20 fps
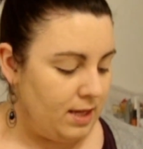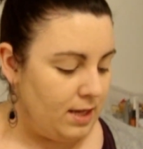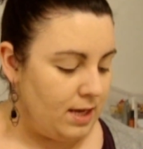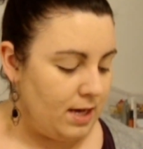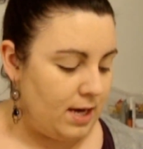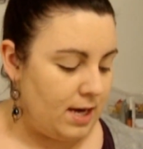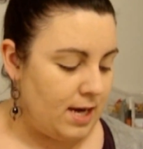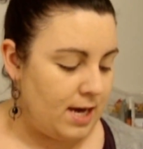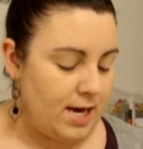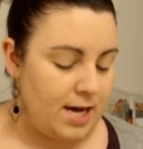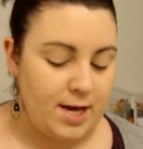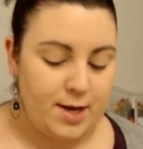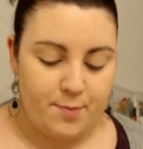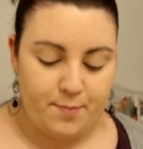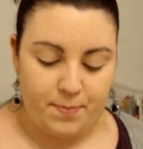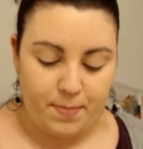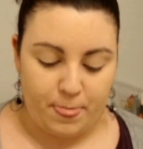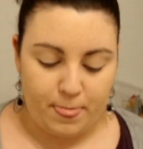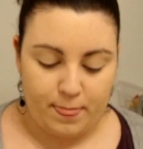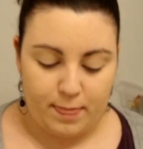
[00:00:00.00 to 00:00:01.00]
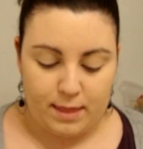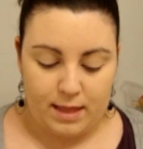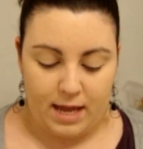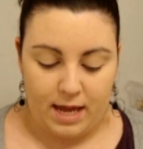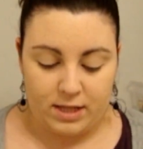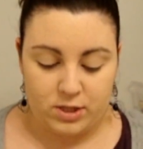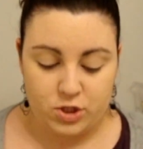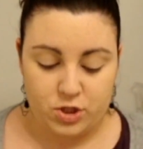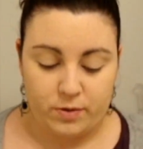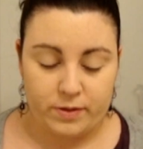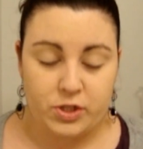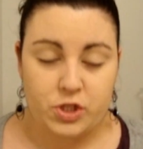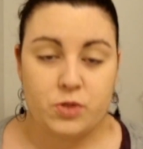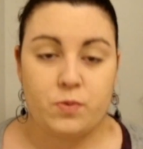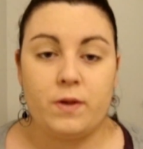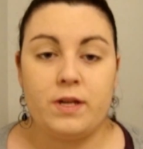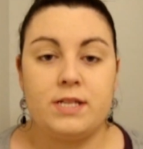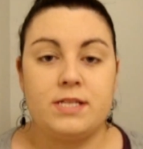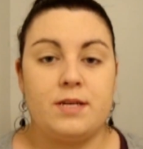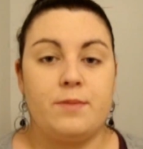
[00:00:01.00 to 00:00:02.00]
And so I
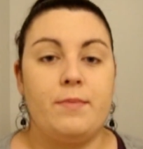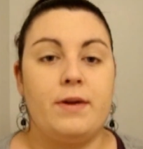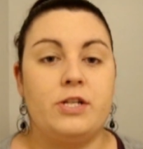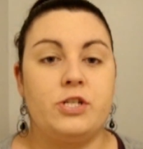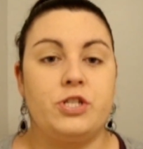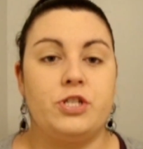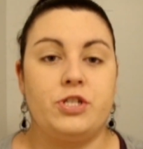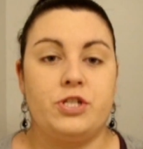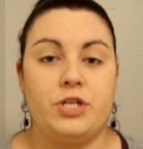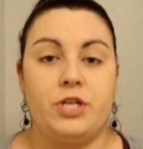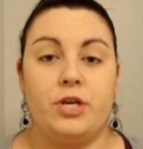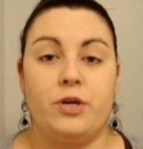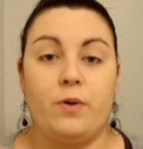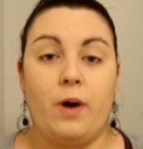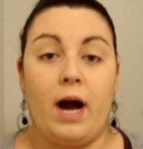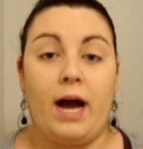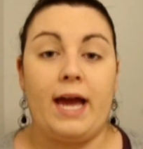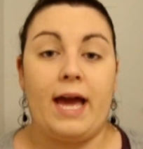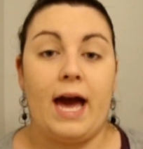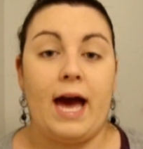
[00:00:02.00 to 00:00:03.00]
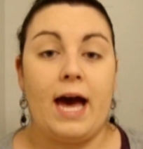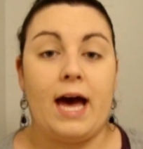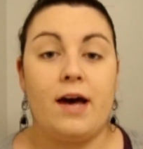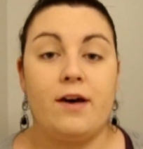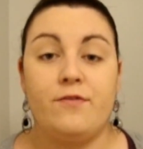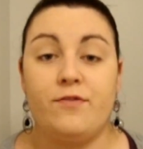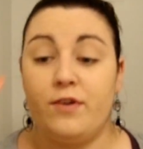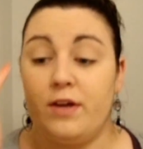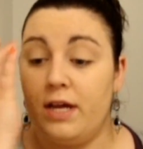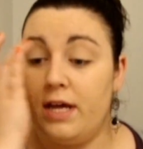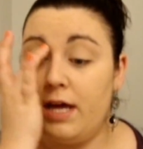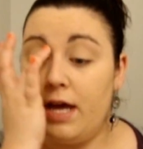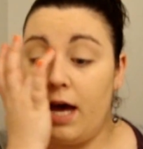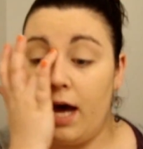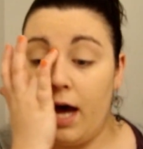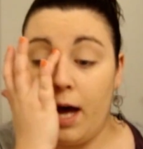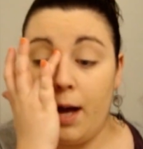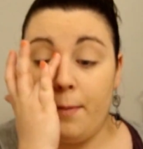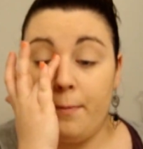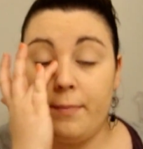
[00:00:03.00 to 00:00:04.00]
just wanted to mention to you, I have
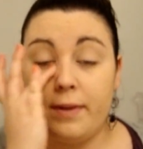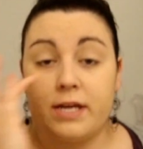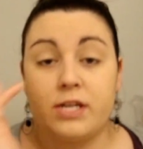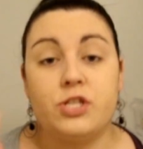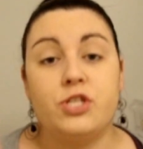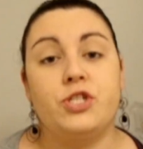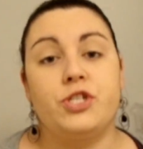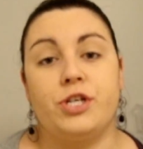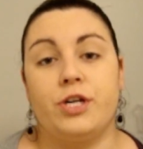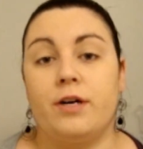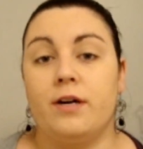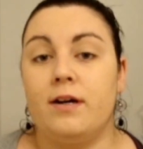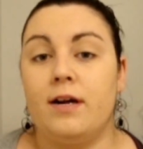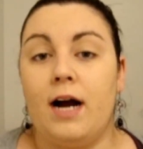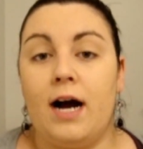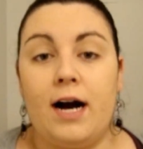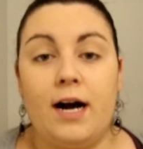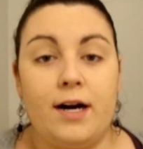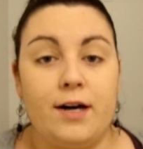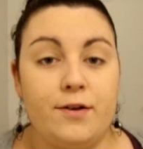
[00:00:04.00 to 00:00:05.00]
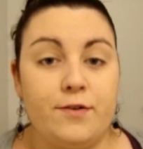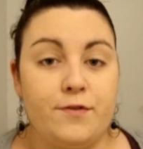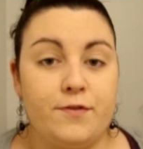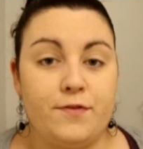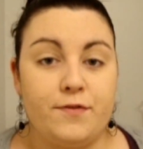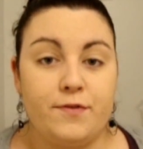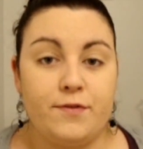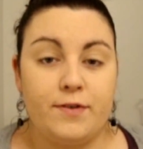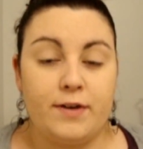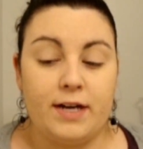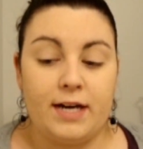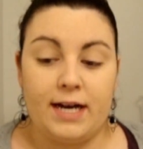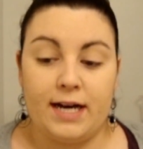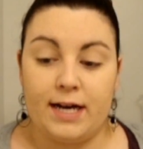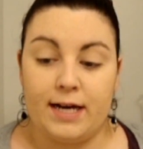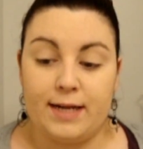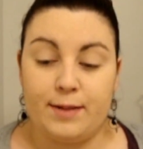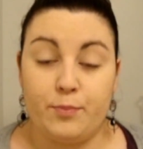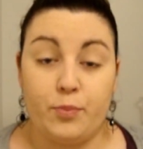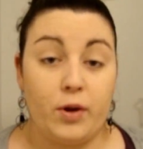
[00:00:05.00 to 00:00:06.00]
a mixture of
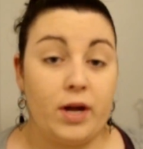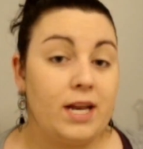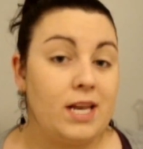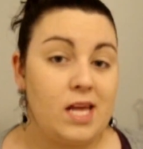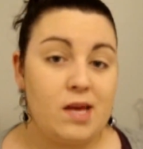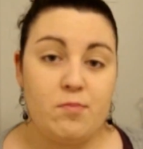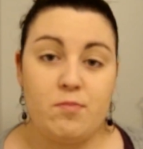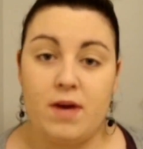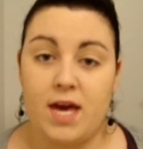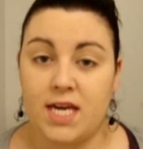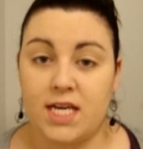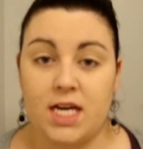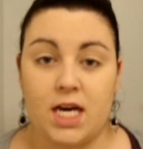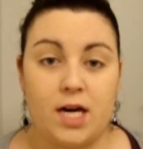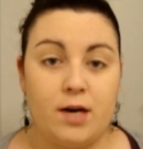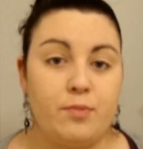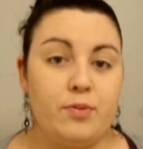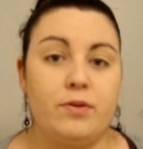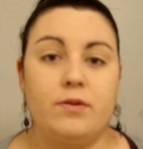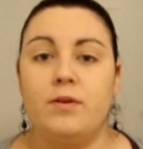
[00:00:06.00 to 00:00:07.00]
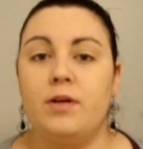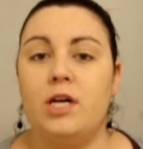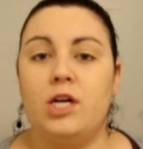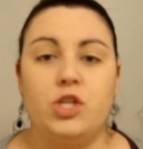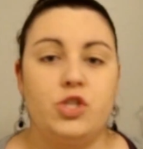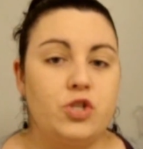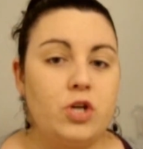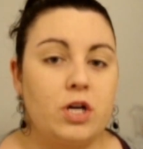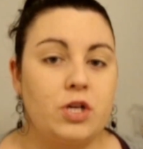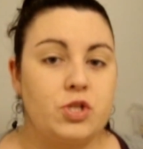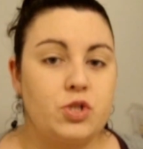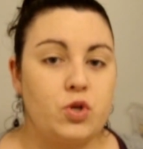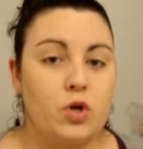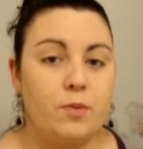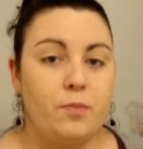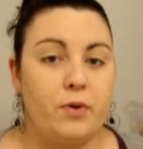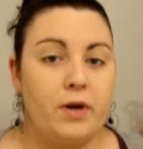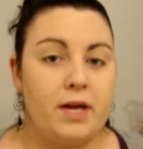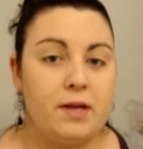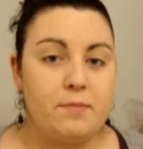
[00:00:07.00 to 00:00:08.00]
brand name makeup,
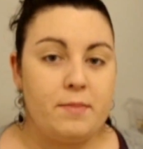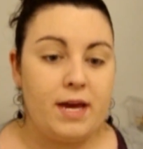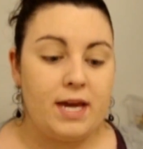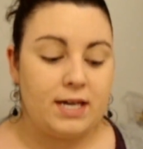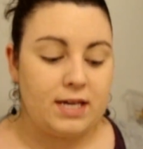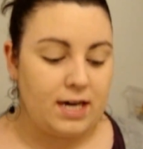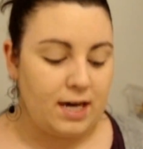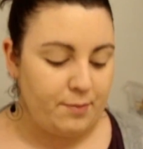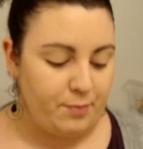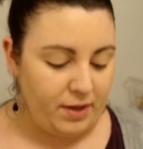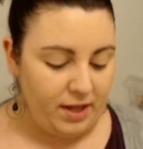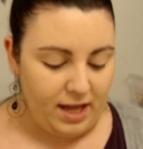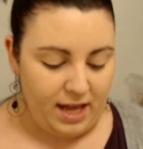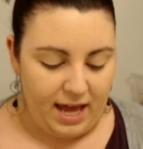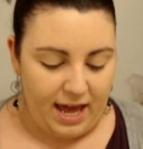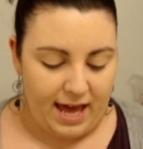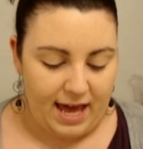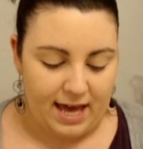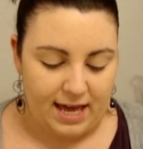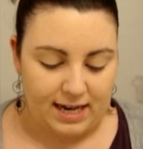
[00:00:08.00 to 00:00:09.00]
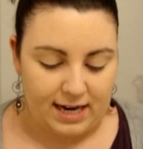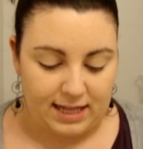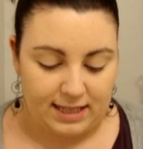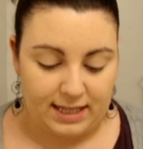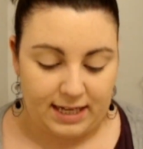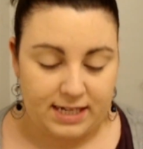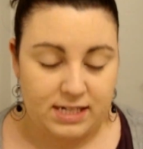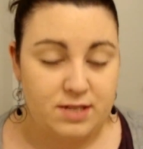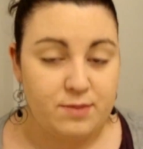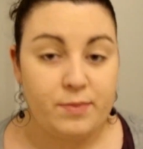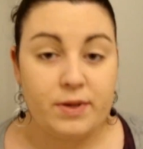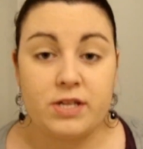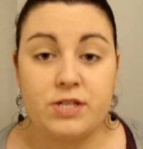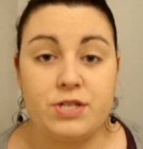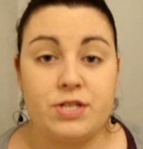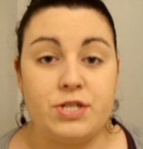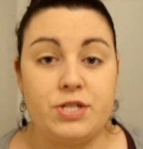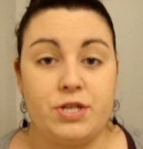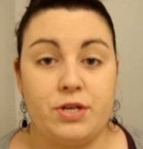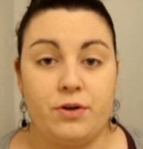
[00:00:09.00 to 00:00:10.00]
drugstore brand makeup, and I like to
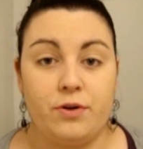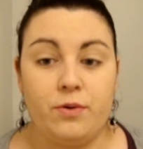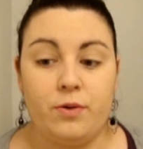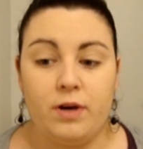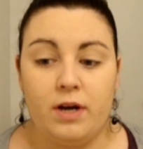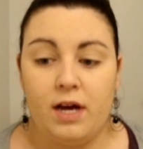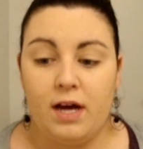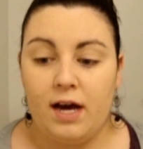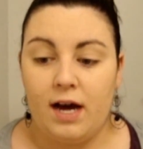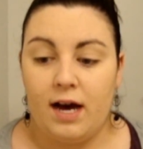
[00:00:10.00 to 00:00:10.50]
mix the two.